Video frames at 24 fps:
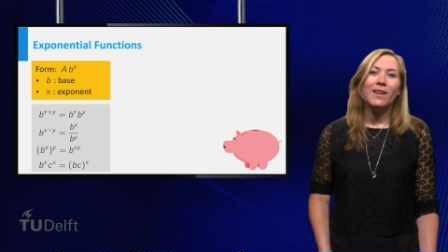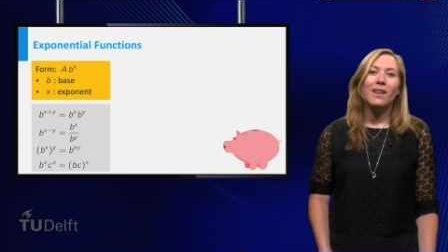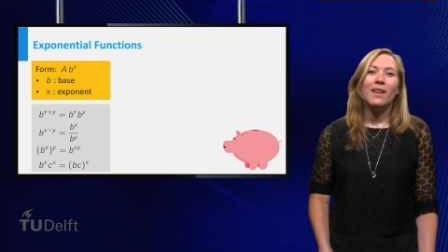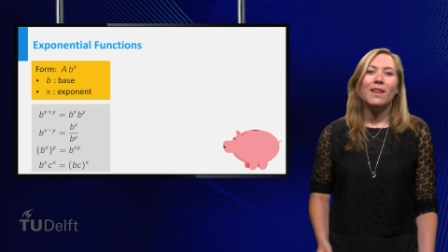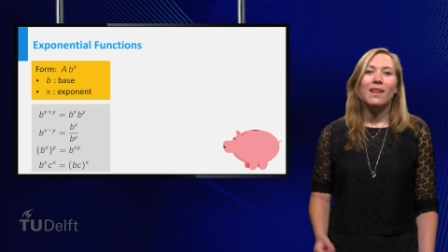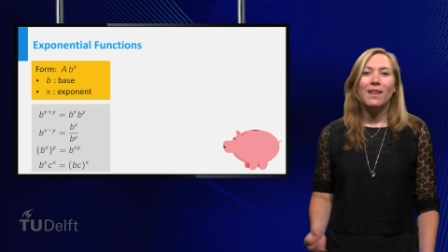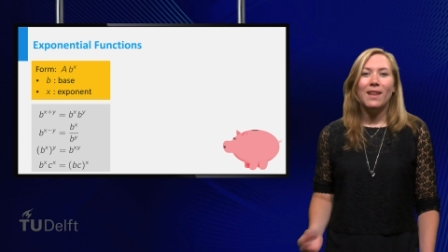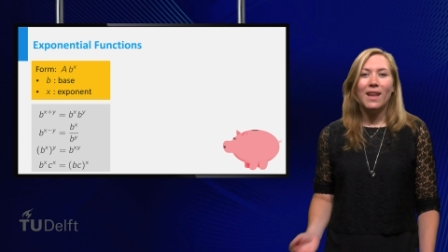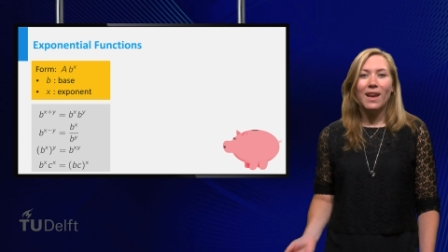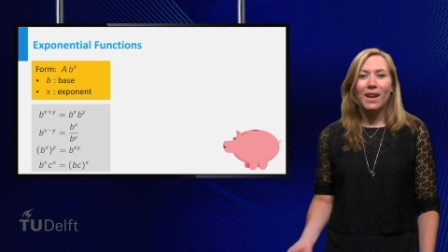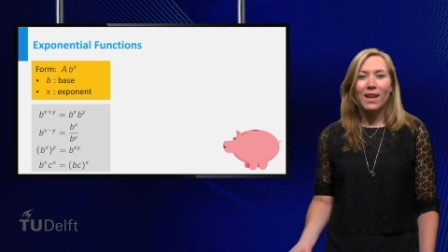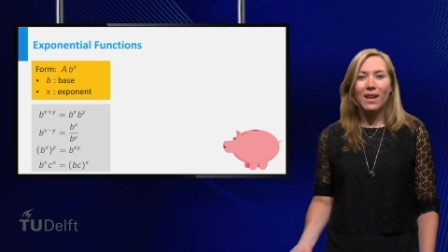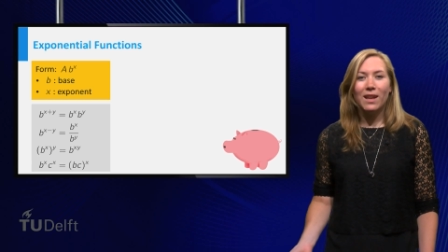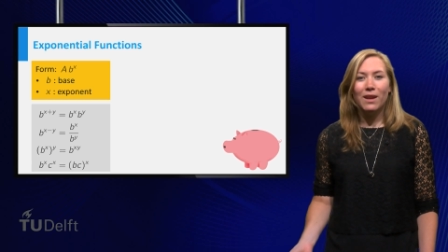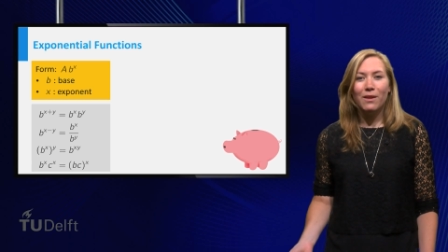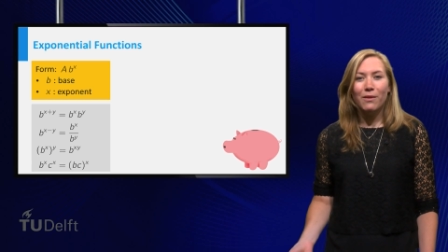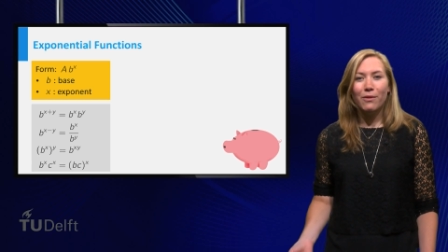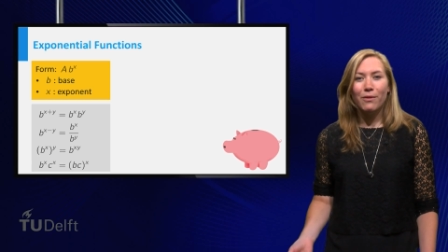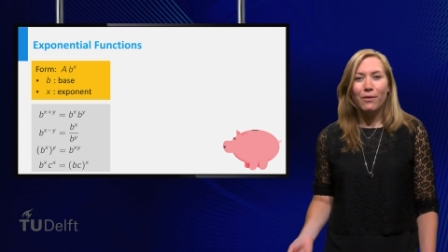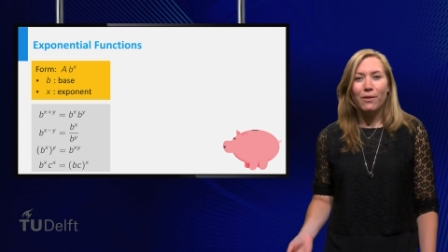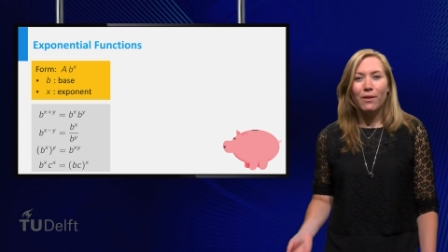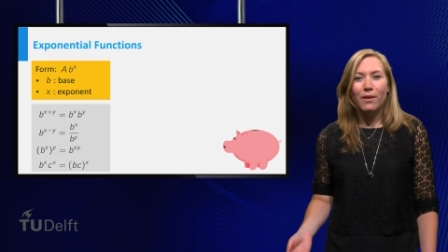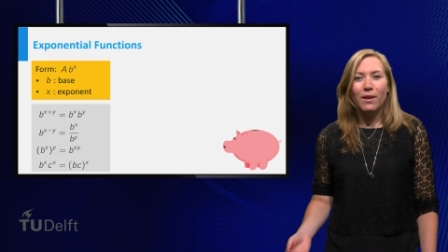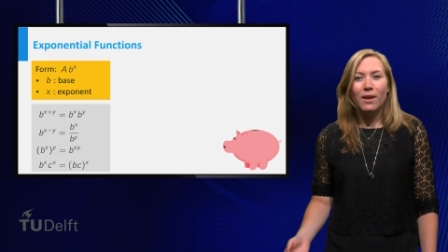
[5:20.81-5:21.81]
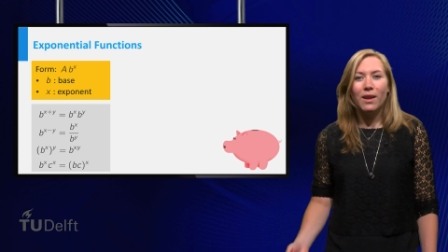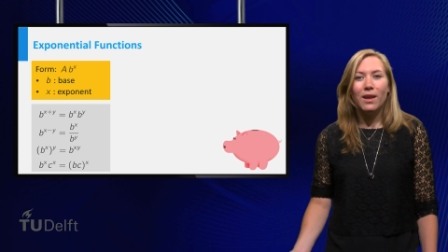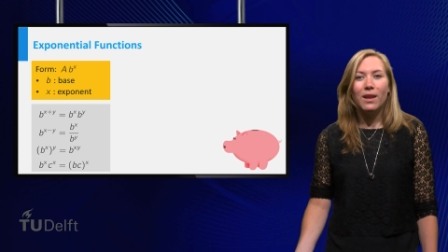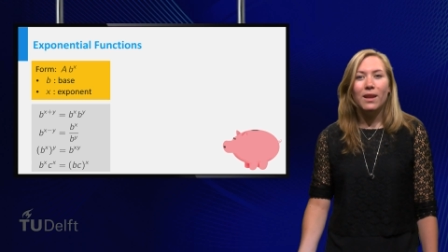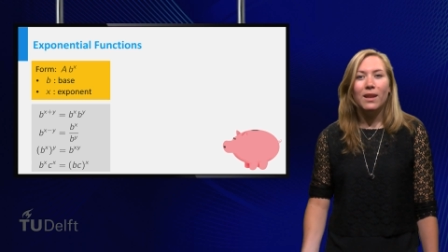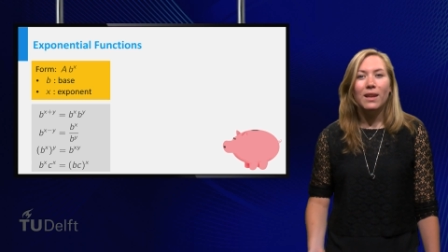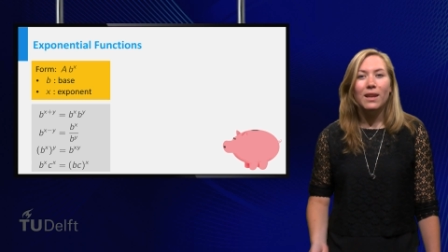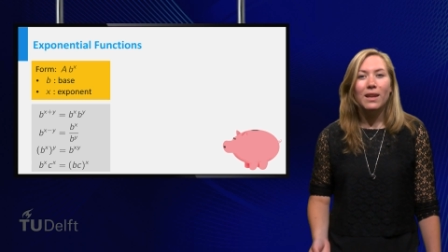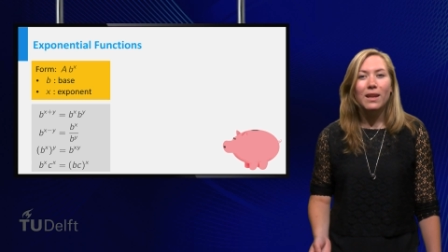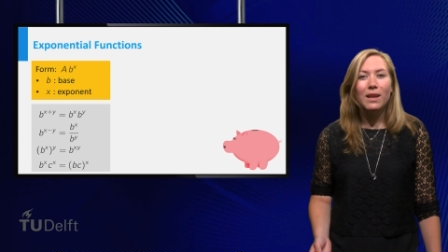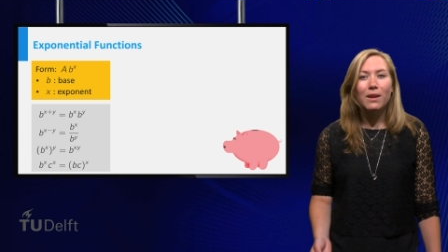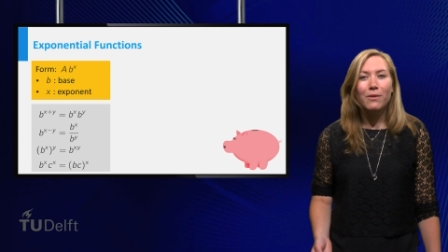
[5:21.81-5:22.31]
negative, and
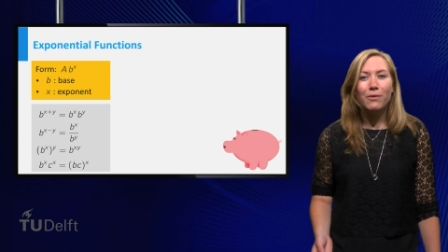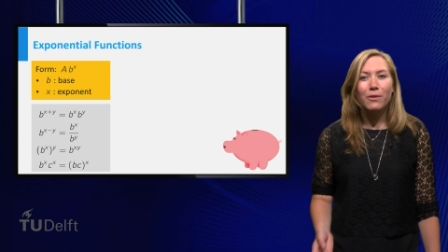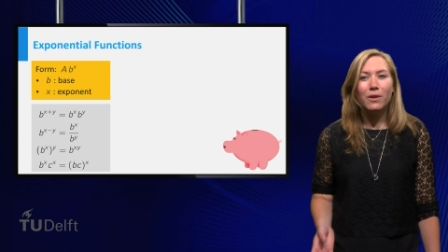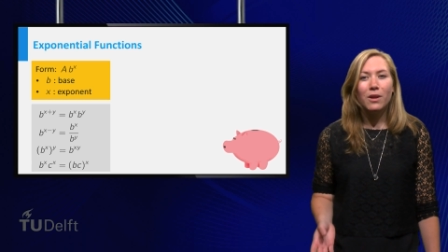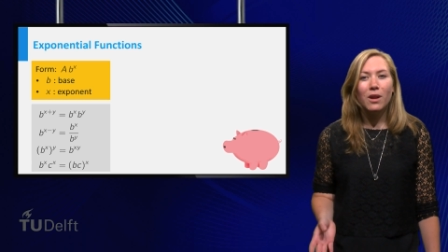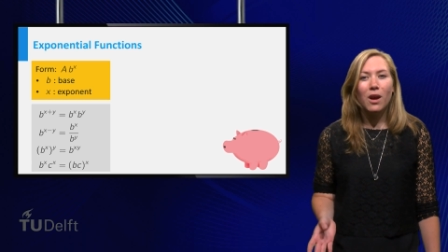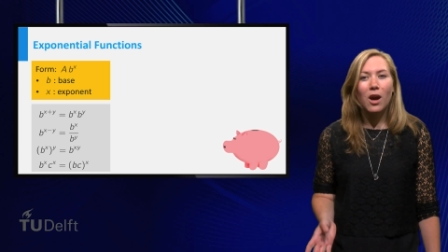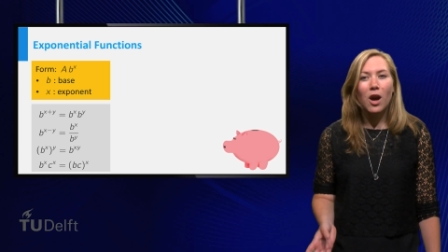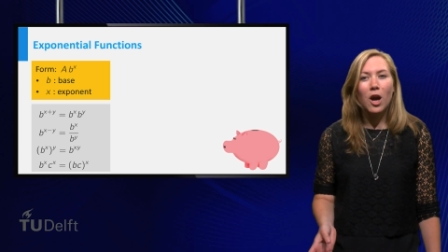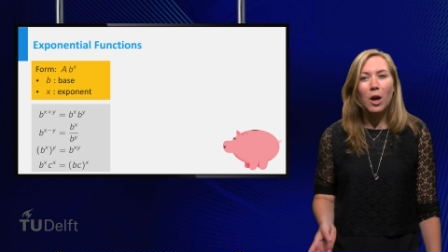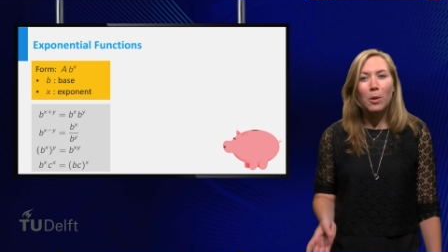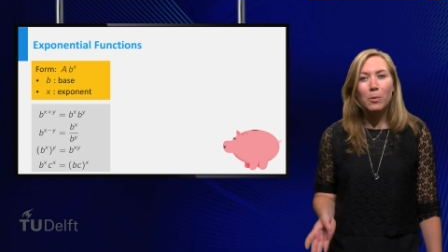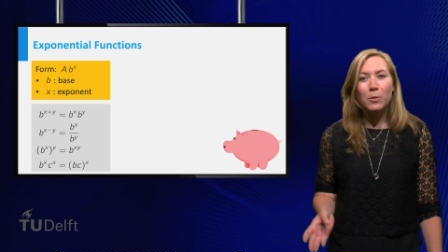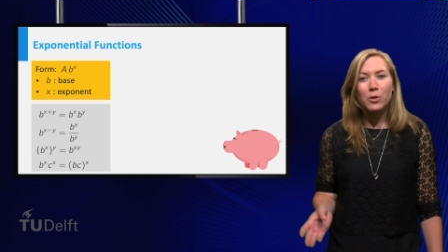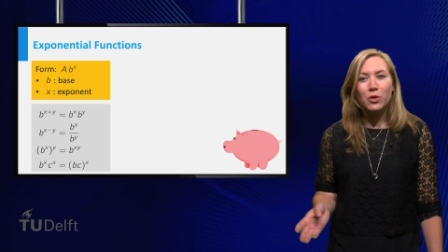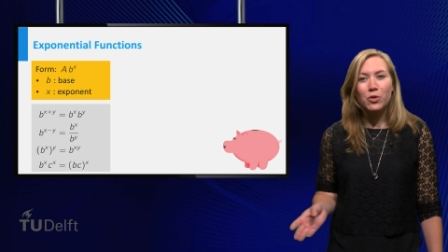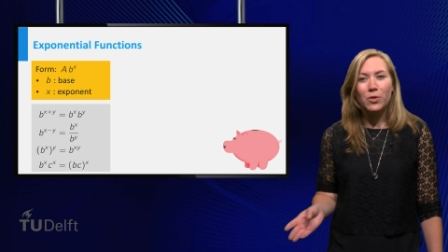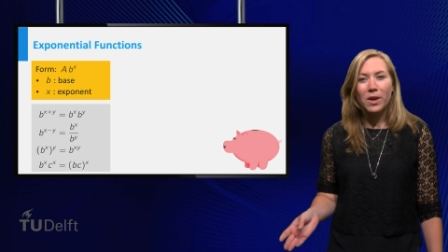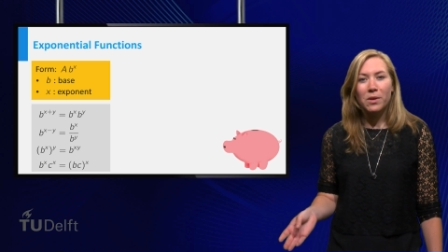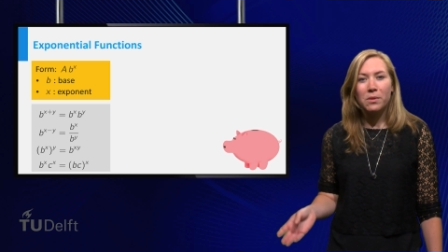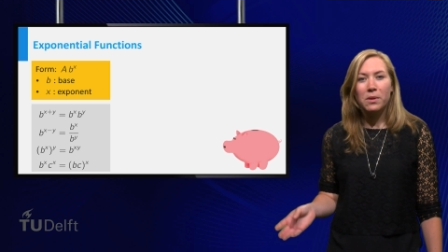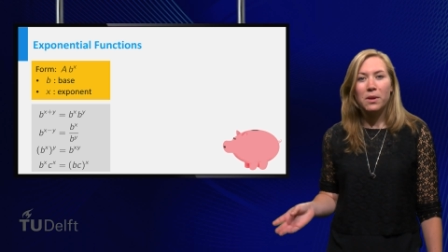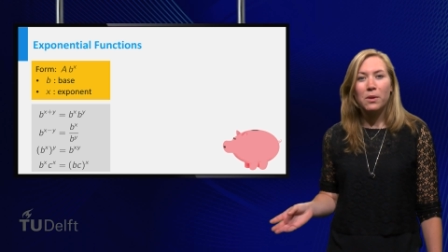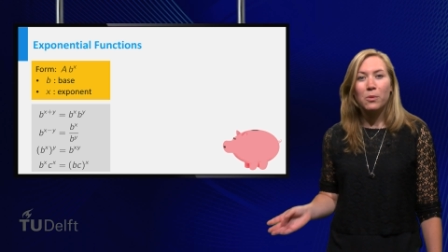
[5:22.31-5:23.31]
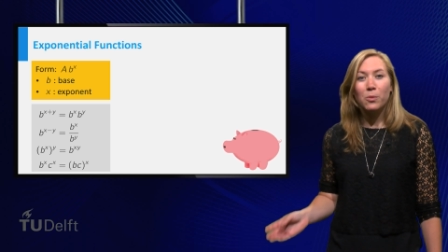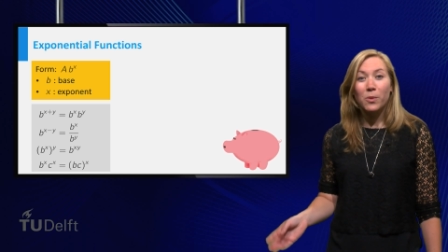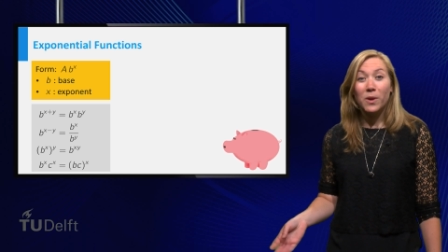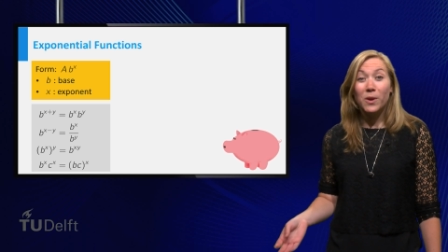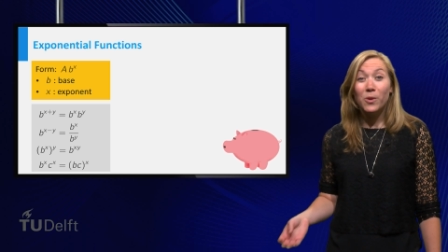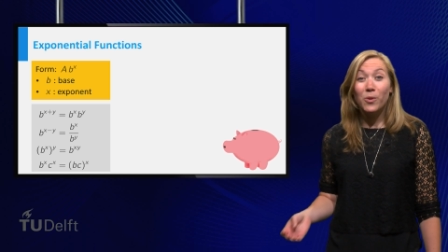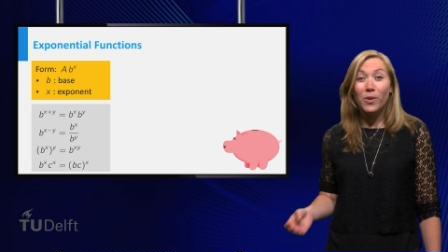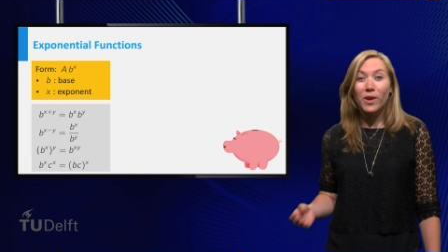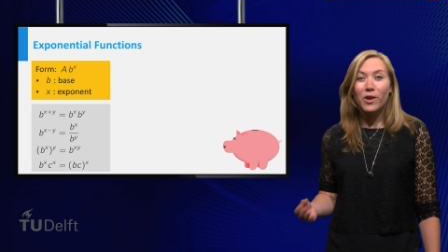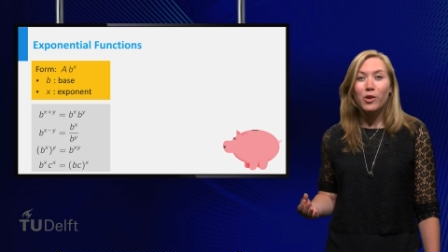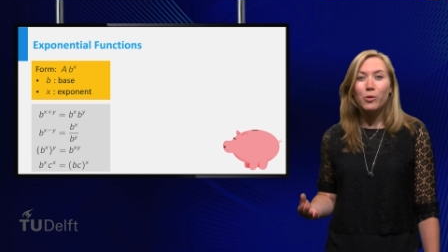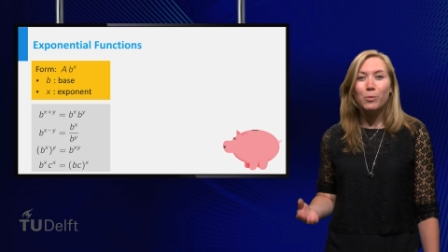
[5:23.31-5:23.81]
even arbitrary real
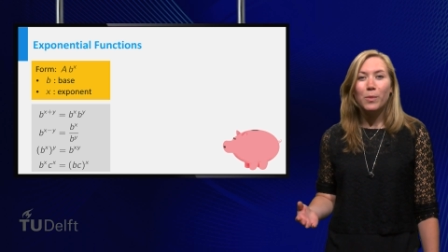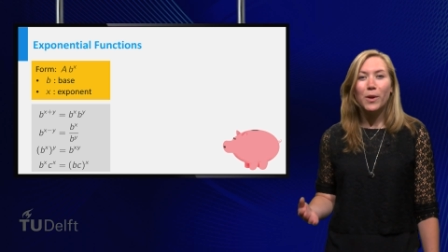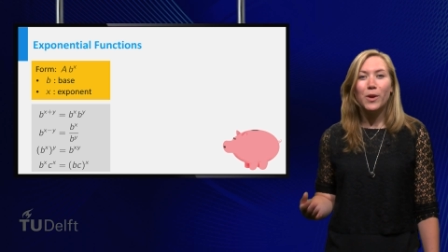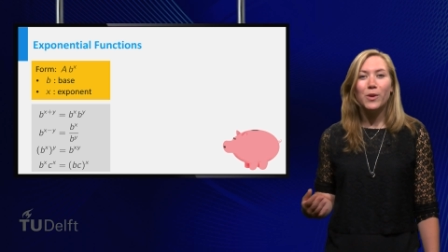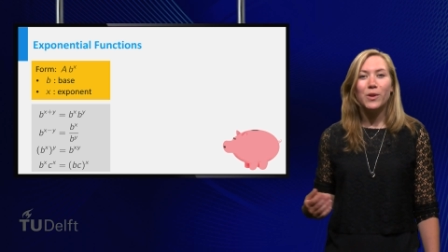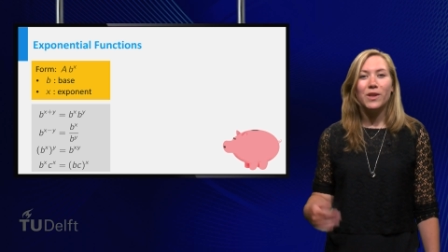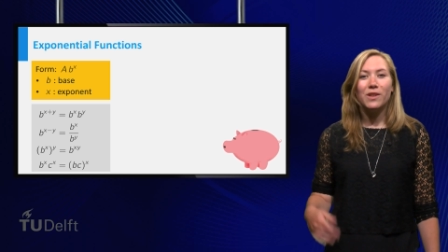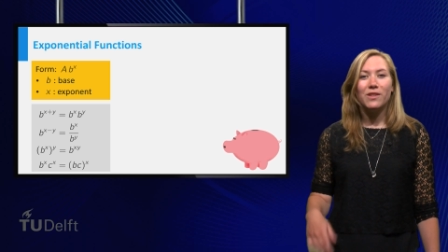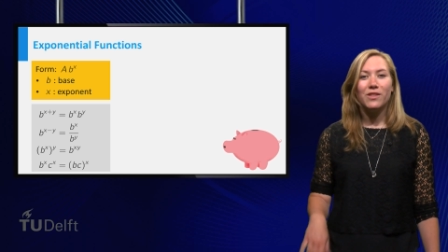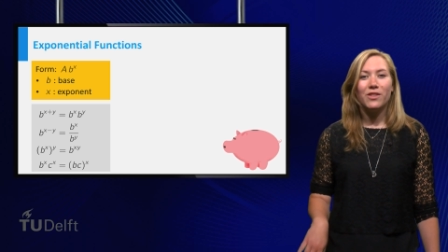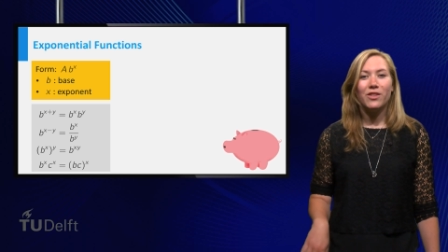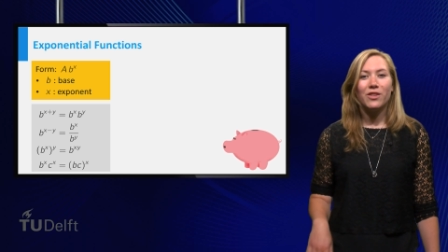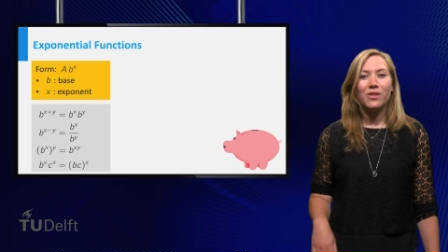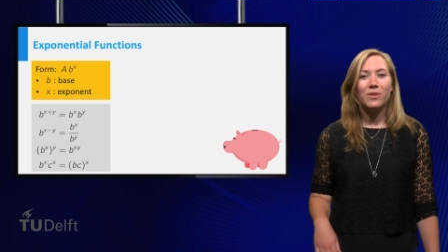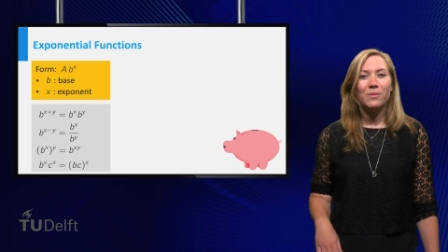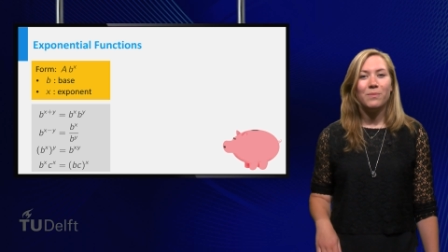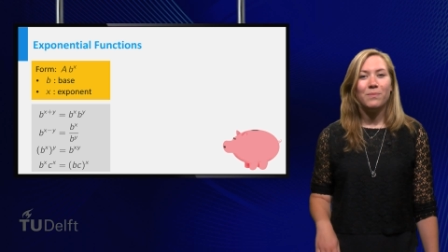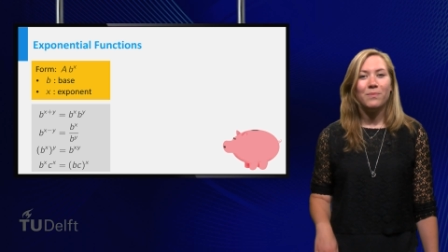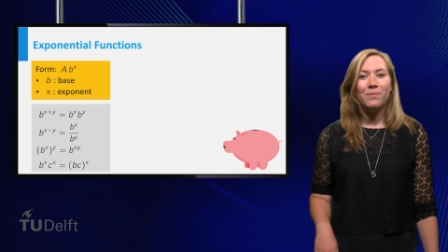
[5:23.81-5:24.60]
exponents.